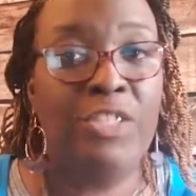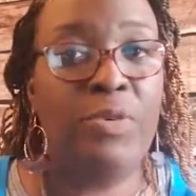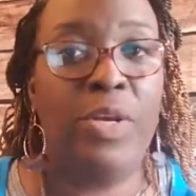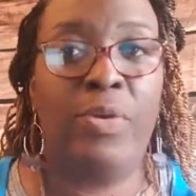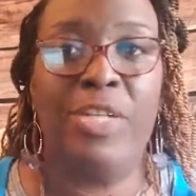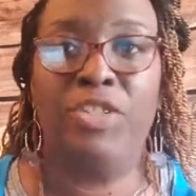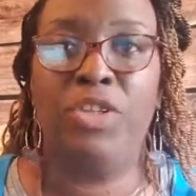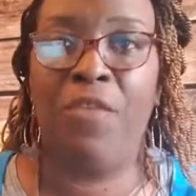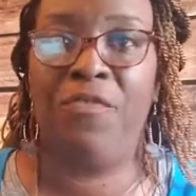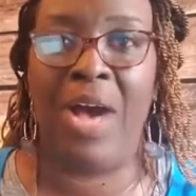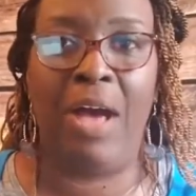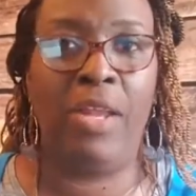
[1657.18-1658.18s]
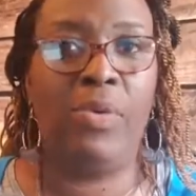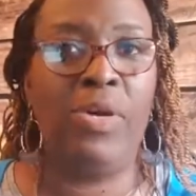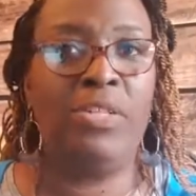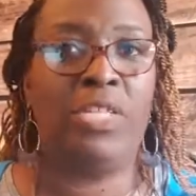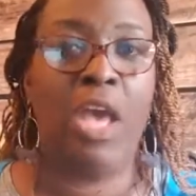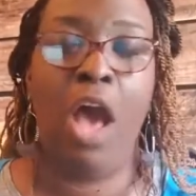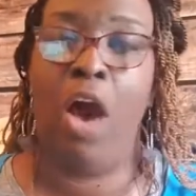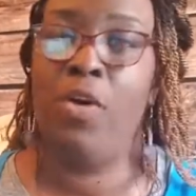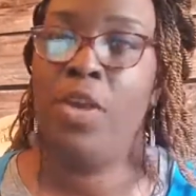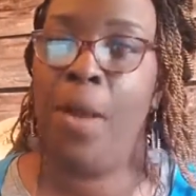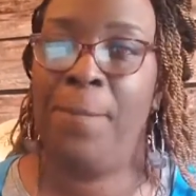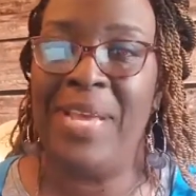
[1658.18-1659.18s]
to increase your followers
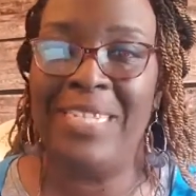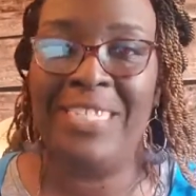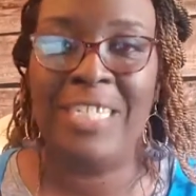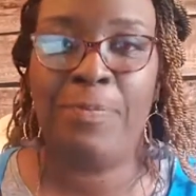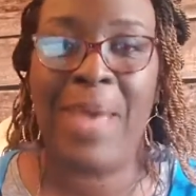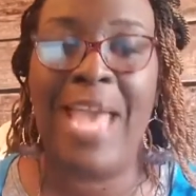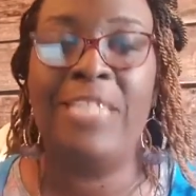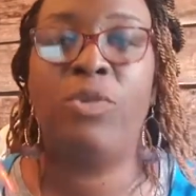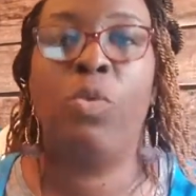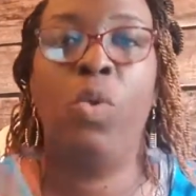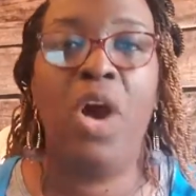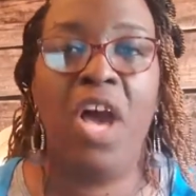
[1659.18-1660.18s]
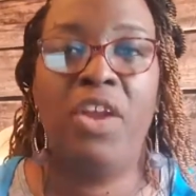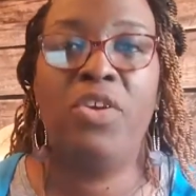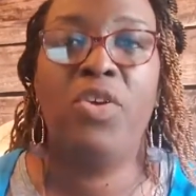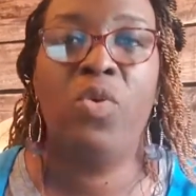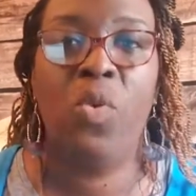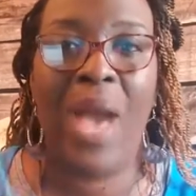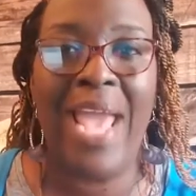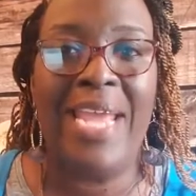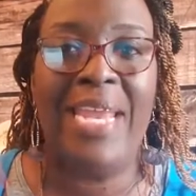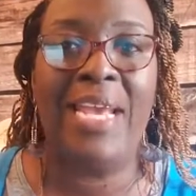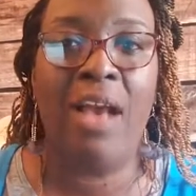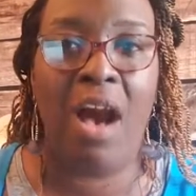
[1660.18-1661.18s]
on your business page, what are you
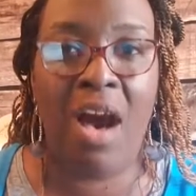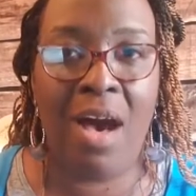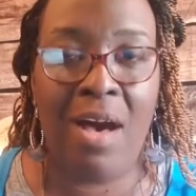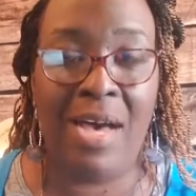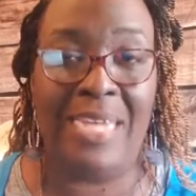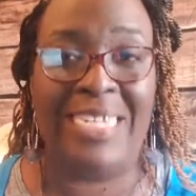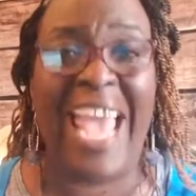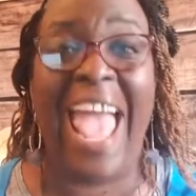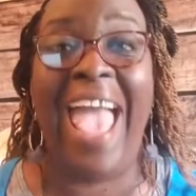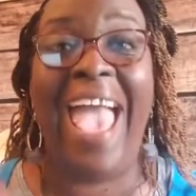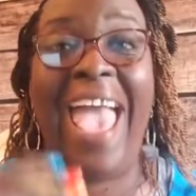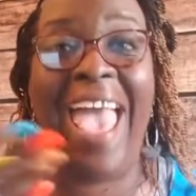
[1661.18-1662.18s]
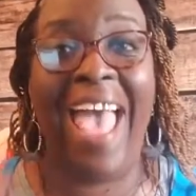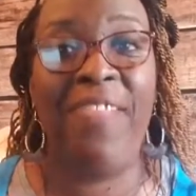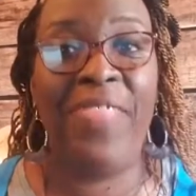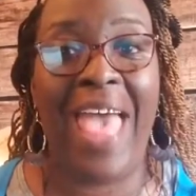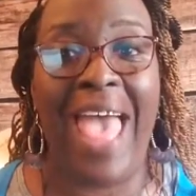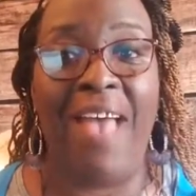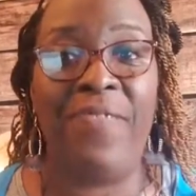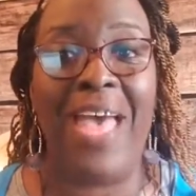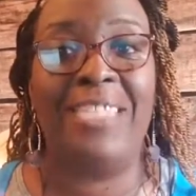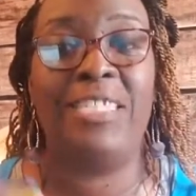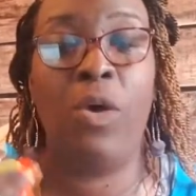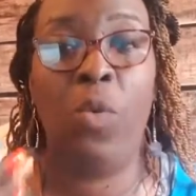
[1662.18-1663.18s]
waiting on? Add that.
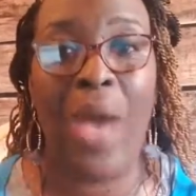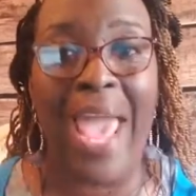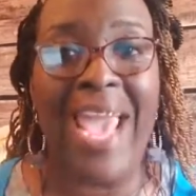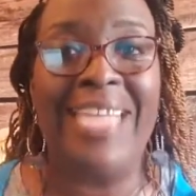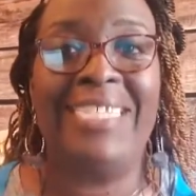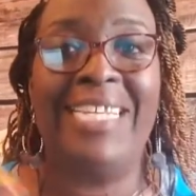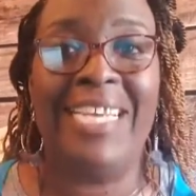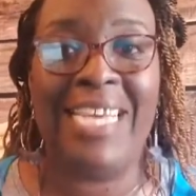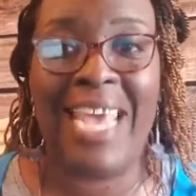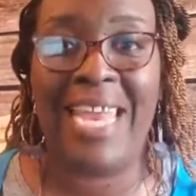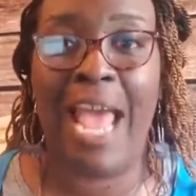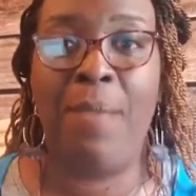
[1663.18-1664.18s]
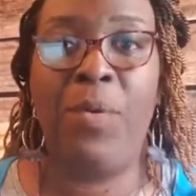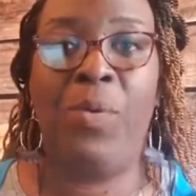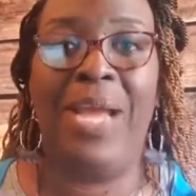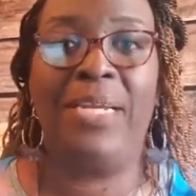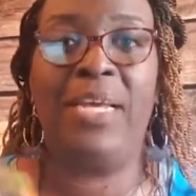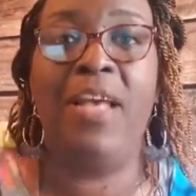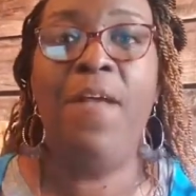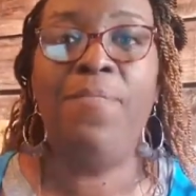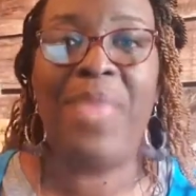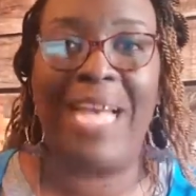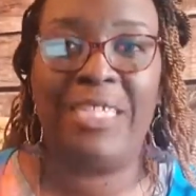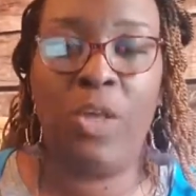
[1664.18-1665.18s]
That's a way to get, hey, Miranda,
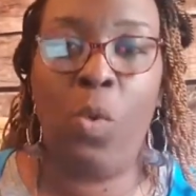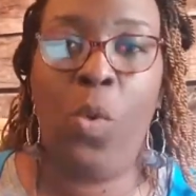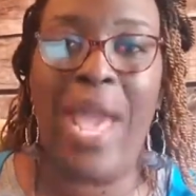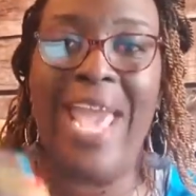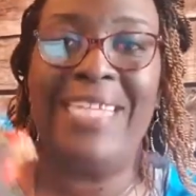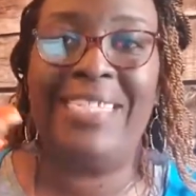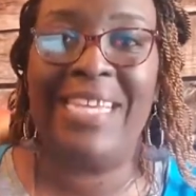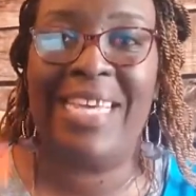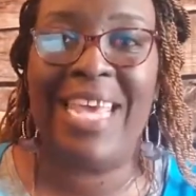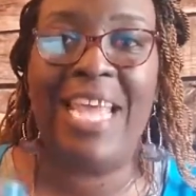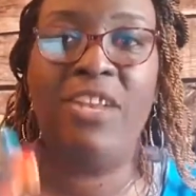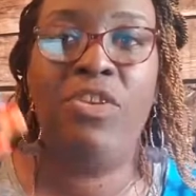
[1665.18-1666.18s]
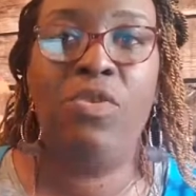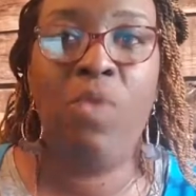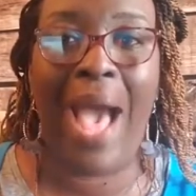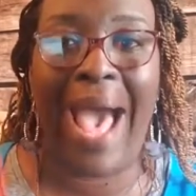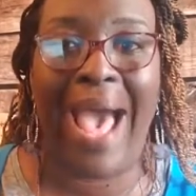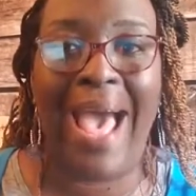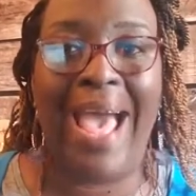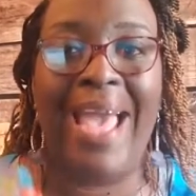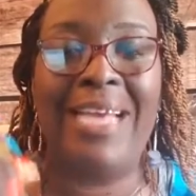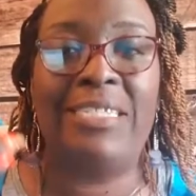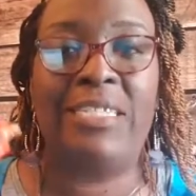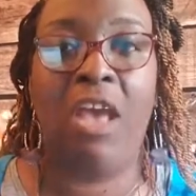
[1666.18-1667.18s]
that's a way to get new
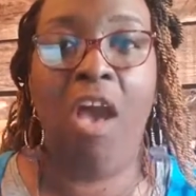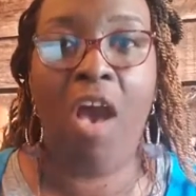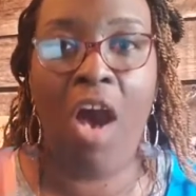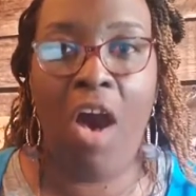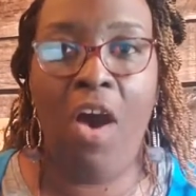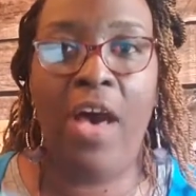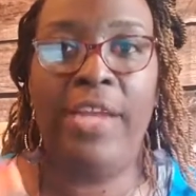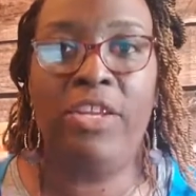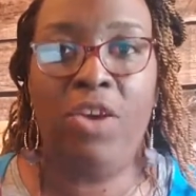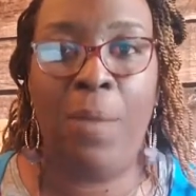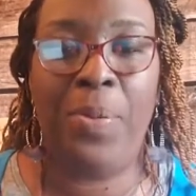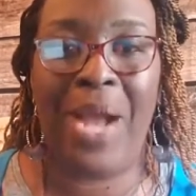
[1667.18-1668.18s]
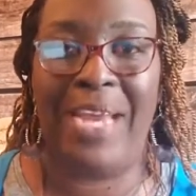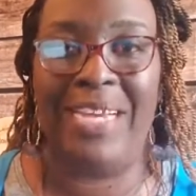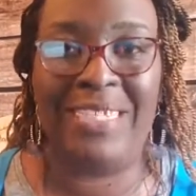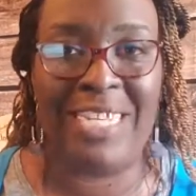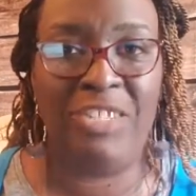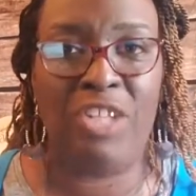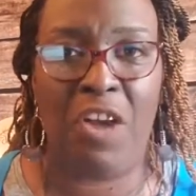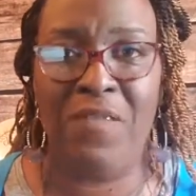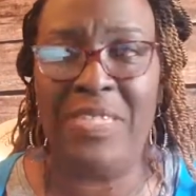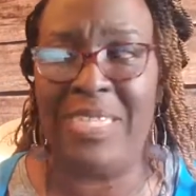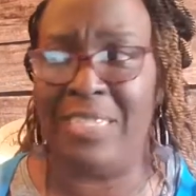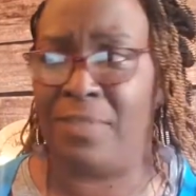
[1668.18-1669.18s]
eyes on your products and
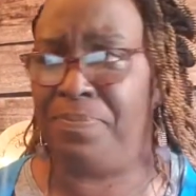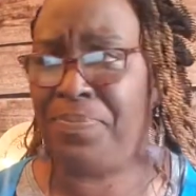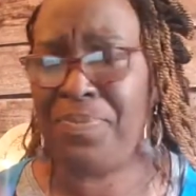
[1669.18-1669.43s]
services.